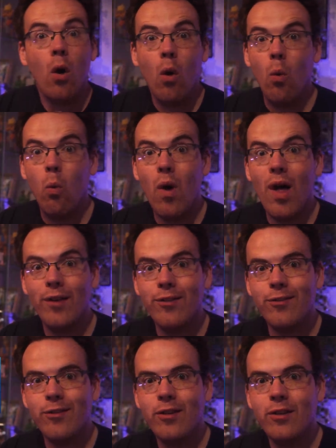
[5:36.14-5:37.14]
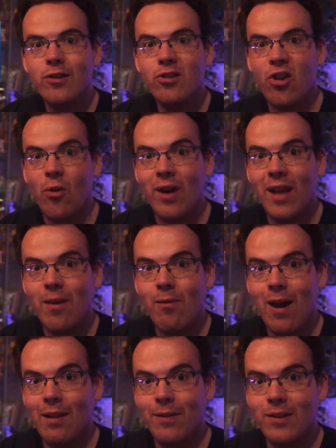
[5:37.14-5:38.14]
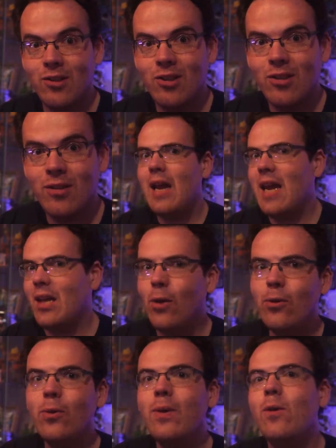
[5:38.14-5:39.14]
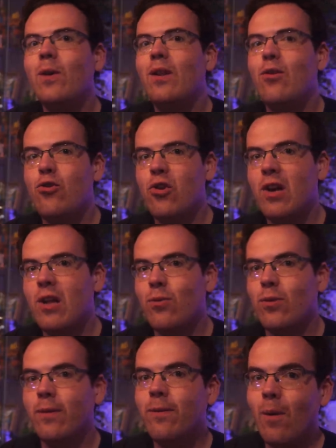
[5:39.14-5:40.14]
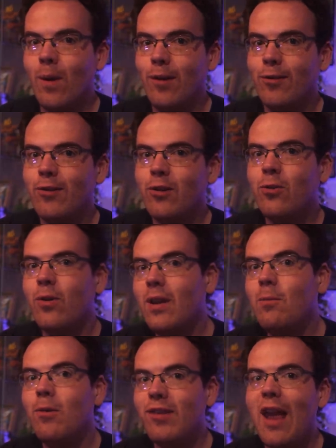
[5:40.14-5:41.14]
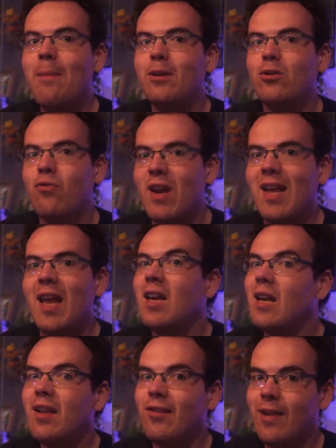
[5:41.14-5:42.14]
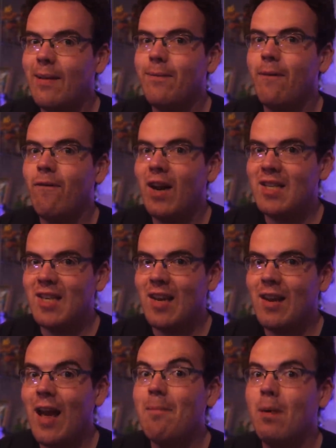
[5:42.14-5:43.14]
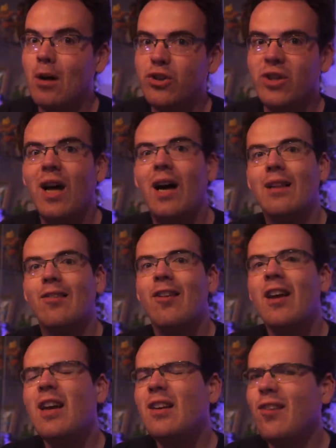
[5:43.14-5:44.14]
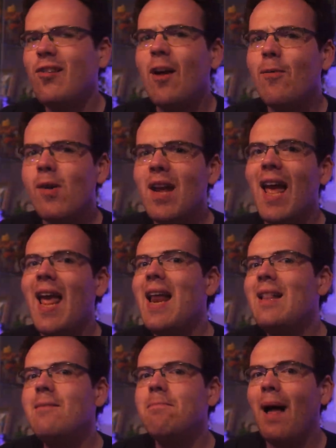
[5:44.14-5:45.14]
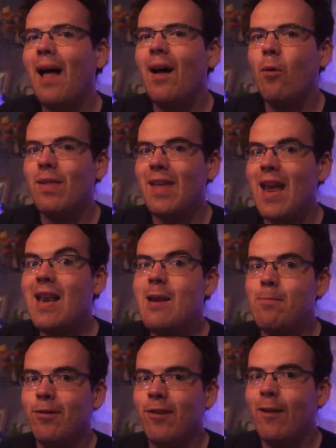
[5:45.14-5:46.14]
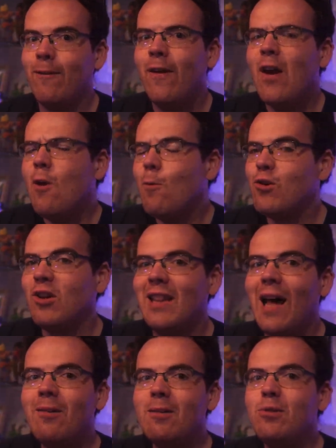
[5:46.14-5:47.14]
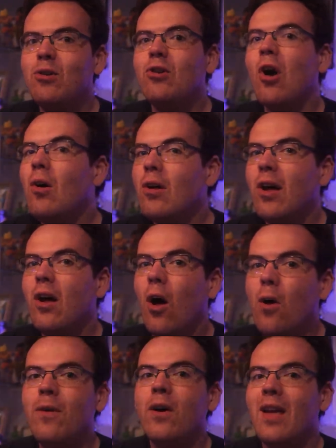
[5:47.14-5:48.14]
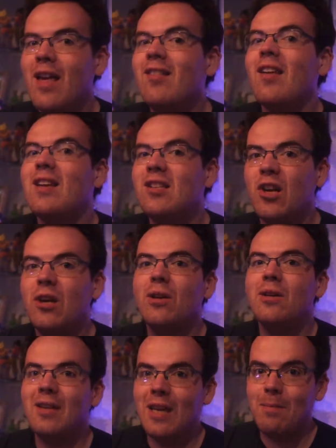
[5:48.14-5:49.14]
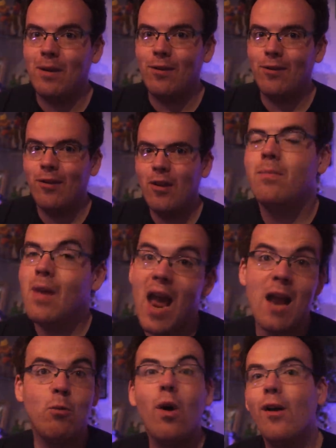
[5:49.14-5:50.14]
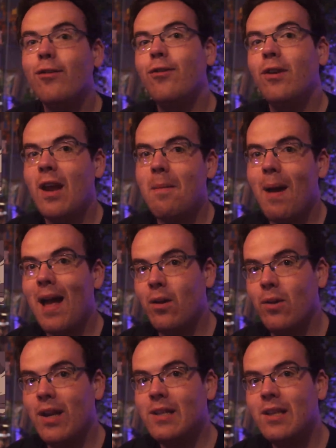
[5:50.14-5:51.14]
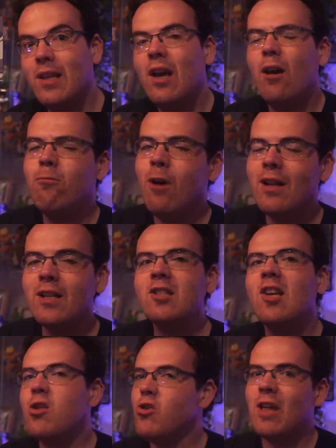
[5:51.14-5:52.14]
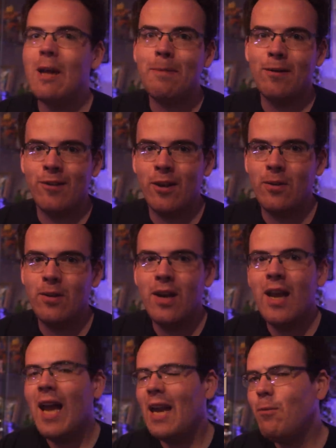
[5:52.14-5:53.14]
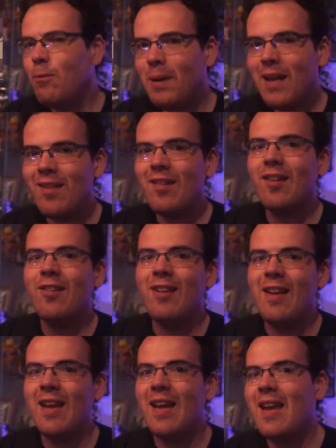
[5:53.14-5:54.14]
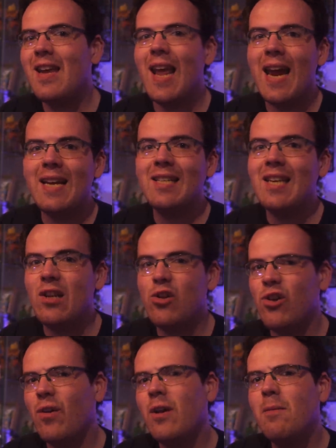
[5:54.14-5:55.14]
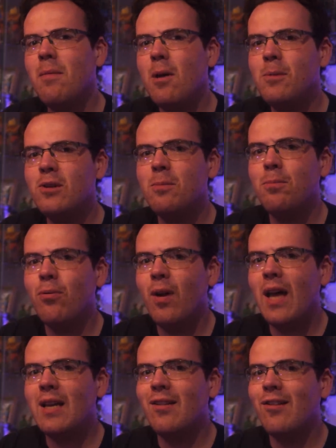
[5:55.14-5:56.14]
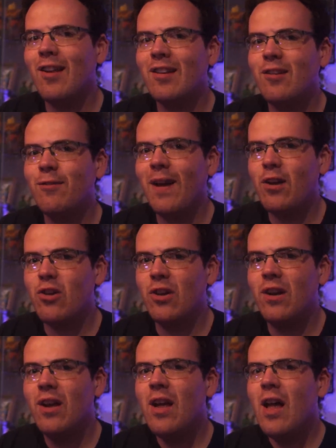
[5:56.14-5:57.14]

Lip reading: or worse, totally irrelevant. In Goku and Krillin's journey through the forest, Krillin was able to rekindle his love for fighting and martial arts, discovering a hidden power within himself which allowed him to conquer over his internal demons. It was, looking back on it, a rather touching episode, and it was pleasing to see he and 18 sharing a moment of pride and satisfaction